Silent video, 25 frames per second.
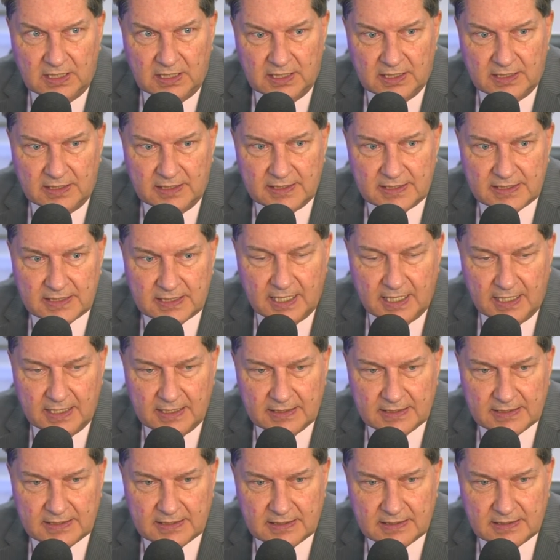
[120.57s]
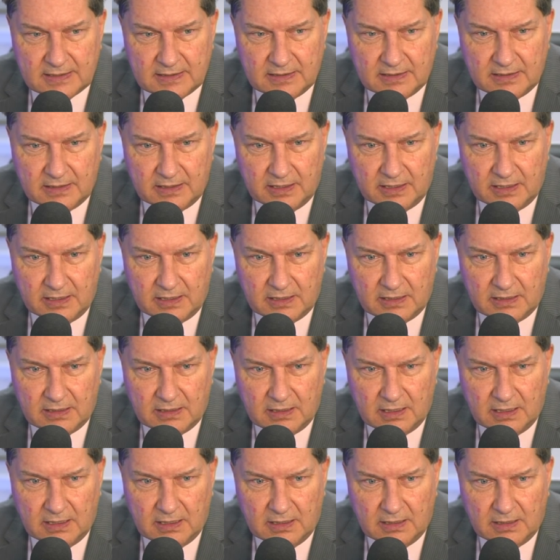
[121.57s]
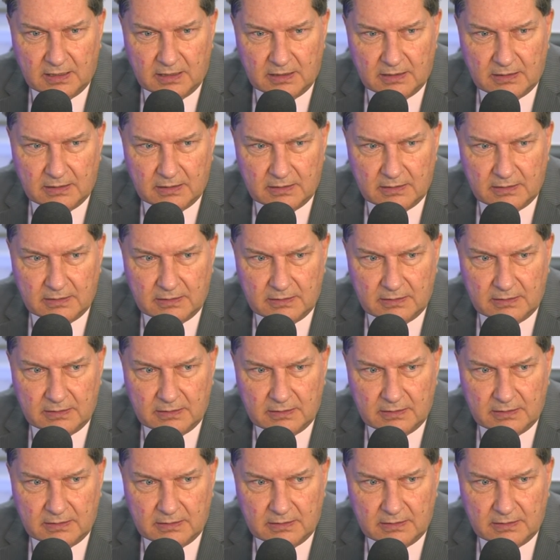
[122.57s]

In case, they're uh,